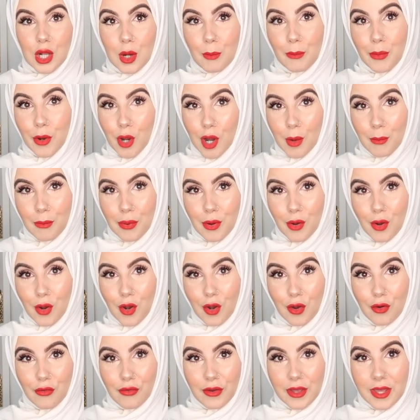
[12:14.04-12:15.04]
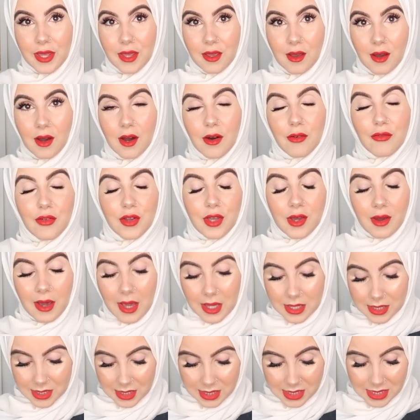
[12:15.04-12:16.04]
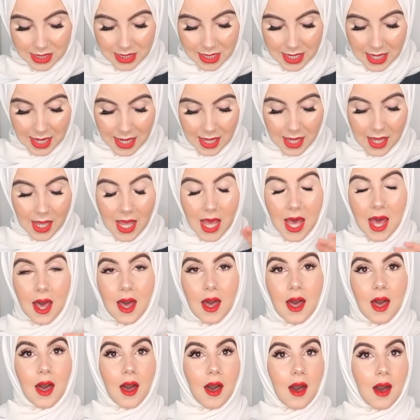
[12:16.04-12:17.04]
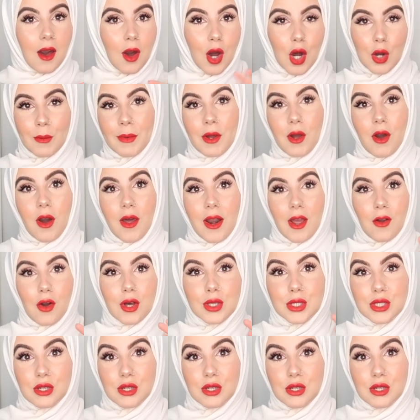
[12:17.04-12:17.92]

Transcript: I'll pop over here for you guys to see. Oh my god, I got